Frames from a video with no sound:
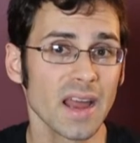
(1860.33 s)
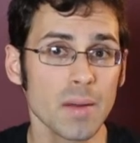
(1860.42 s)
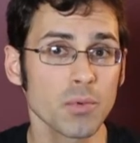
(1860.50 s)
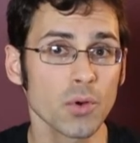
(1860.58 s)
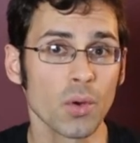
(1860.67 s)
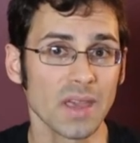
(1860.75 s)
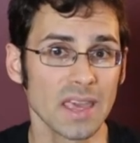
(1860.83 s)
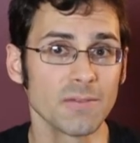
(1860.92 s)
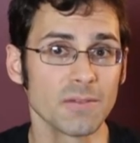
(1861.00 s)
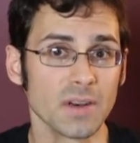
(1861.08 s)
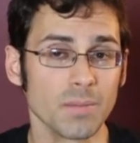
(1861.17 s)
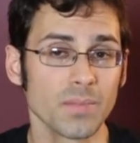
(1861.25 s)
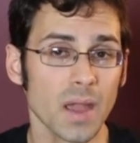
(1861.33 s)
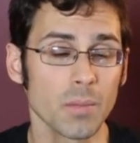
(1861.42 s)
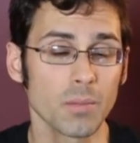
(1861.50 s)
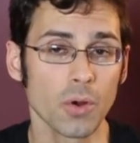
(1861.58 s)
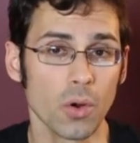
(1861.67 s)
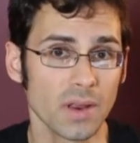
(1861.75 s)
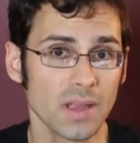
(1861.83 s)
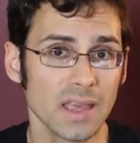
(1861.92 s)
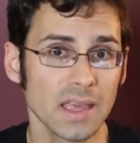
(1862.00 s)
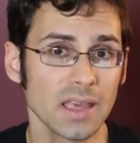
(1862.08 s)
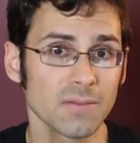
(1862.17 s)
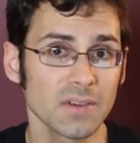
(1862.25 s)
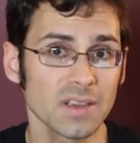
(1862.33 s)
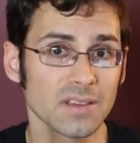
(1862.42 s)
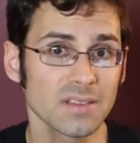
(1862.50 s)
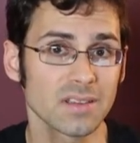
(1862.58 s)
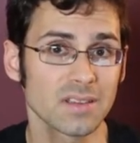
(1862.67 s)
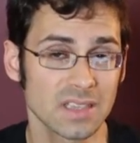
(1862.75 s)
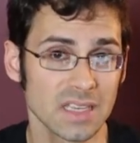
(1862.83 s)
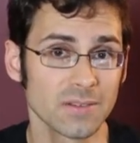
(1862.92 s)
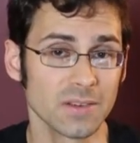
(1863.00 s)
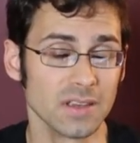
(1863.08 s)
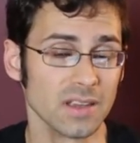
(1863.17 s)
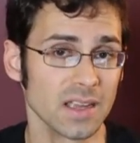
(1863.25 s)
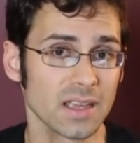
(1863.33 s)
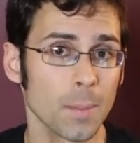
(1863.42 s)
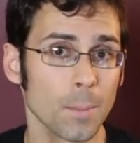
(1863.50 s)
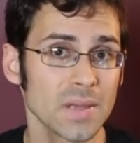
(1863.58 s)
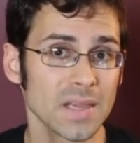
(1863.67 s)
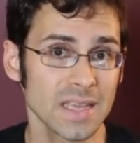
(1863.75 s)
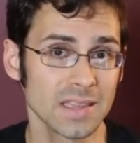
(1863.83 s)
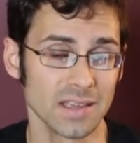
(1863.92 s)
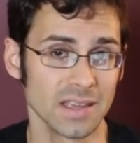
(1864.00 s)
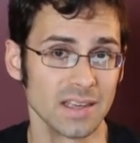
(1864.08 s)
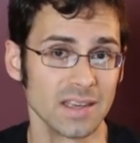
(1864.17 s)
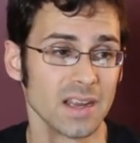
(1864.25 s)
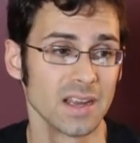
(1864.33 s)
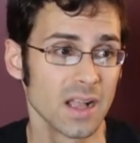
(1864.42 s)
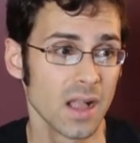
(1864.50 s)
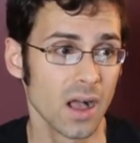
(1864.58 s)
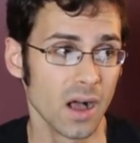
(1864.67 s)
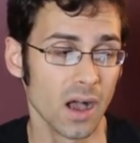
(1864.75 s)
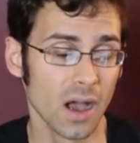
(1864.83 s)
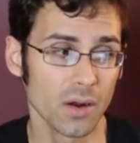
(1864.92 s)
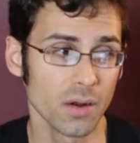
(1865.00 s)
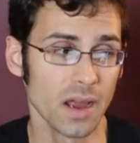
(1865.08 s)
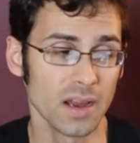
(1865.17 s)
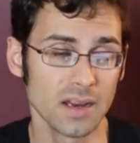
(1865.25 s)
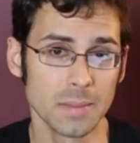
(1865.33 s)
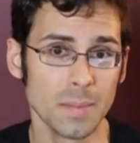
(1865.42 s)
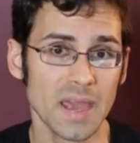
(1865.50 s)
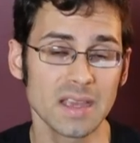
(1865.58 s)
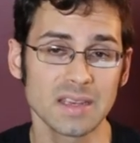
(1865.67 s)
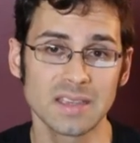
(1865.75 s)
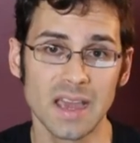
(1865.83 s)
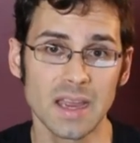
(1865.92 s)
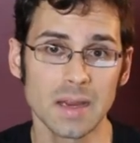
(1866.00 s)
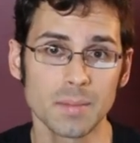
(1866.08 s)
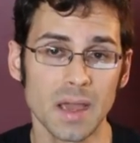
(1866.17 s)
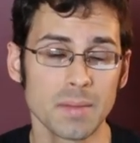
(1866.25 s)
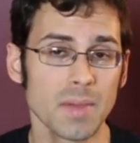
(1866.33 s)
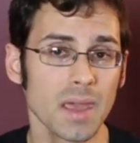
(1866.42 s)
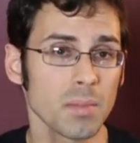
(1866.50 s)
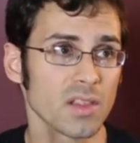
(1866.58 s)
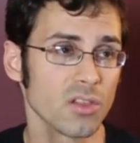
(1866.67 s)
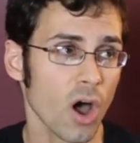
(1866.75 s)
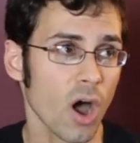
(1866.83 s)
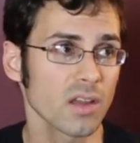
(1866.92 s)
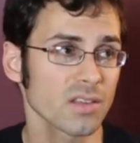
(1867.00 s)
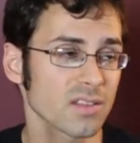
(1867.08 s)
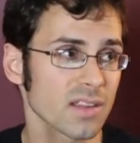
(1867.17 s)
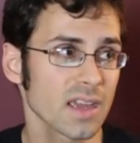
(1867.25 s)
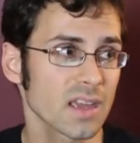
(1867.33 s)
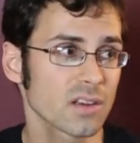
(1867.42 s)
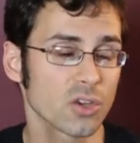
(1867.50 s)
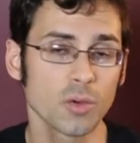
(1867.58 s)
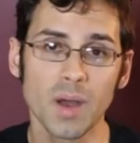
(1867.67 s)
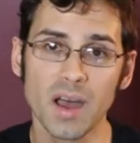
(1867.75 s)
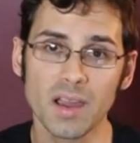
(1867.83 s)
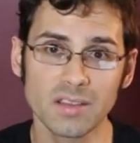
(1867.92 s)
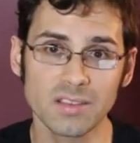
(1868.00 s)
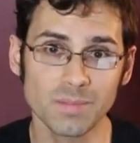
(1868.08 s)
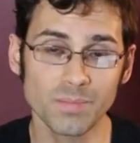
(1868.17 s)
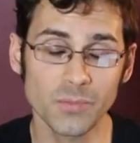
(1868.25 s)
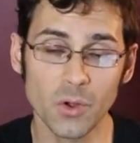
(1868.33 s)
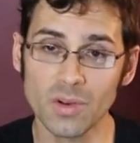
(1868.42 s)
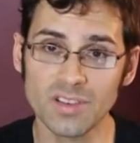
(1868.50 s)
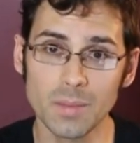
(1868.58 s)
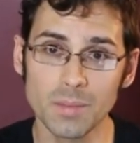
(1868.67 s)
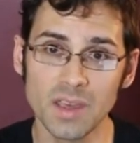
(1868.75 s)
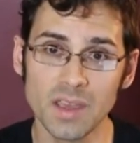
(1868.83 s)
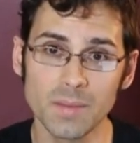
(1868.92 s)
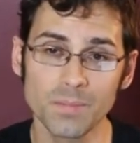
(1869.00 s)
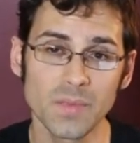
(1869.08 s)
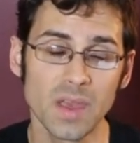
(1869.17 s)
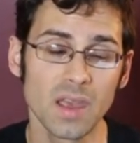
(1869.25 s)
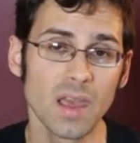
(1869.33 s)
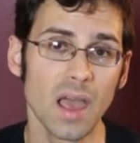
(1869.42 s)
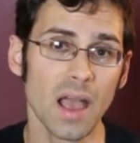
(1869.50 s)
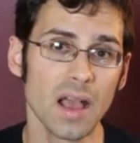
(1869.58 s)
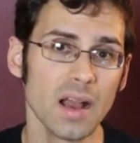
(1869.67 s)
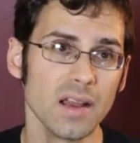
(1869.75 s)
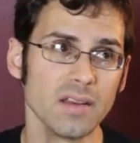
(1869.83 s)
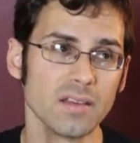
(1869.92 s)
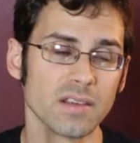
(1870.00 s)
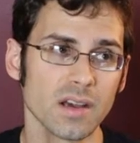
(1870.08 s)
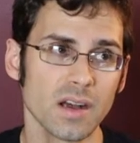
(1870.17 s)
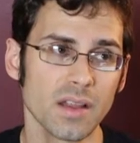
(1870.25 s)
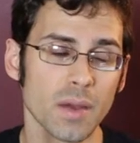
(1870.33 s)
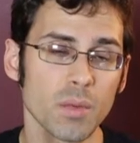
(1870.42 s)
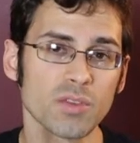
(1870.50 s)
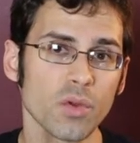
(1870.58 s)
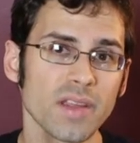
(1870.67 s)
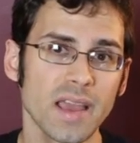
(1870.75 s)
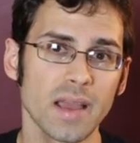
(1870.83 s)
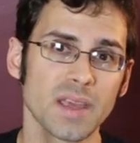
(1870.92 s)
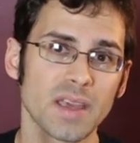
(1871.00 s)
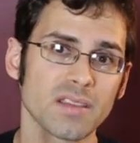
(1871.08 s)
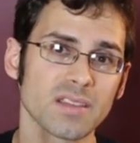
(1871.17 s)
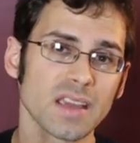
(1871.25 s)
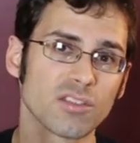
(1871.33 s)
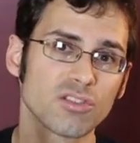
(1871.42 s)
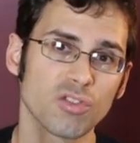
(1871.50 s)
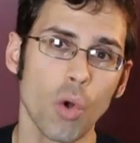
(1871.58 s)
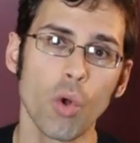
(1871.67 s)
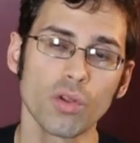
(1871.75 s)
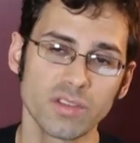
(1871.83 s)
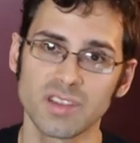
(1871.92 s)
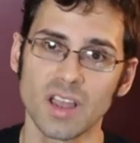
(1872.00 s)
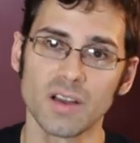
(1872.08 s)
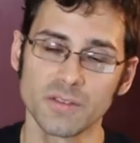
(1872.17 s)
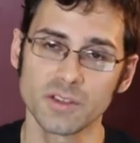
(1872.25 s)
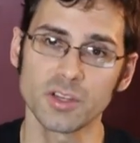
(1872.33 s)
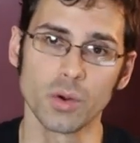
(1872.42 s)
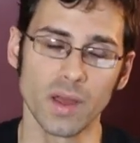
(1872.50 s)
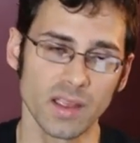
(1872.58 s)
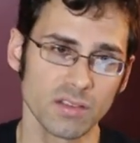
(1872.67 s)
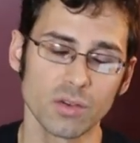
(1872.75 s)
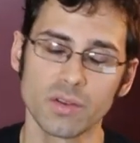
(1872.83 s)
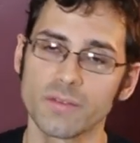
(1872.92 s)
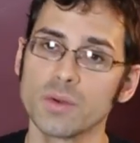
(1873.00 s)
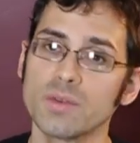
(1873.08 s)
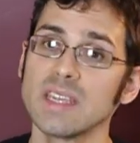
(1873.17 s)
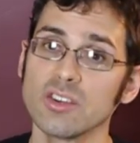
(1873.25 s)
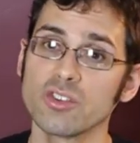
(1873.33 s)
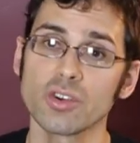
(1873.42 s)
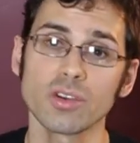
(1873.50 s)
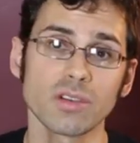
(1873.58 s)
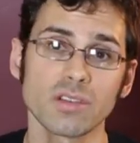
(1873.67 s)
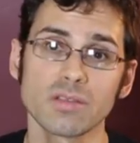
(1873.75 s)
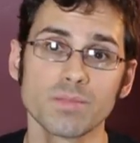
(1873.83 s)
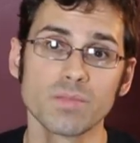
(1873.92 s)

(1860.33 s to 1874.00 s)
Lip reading: I broke even. I broke even Steven, like, completely. I didn't make a dime. I maybe lost, like, $2 or something. And that was only because I sold stuff, too. Like, I sold a few T-shirts.